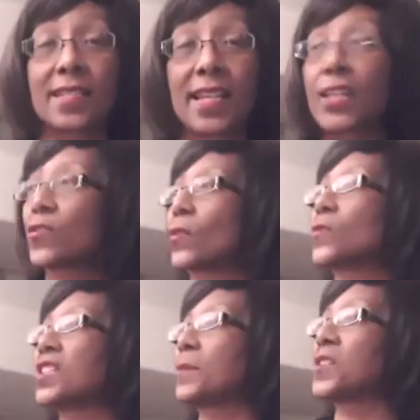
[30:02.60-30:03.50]
So
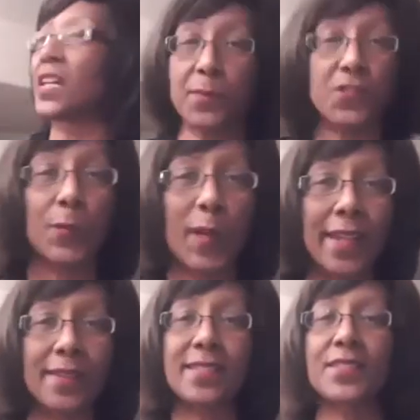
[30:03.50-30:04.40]
sometimes you're right.
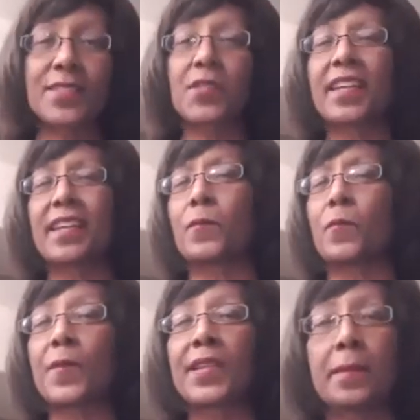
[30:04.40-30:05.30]
This is going to get
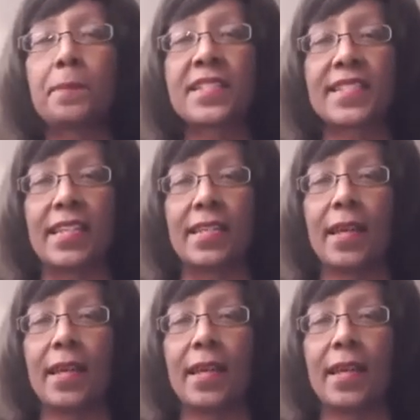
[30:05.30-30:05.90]
really busy.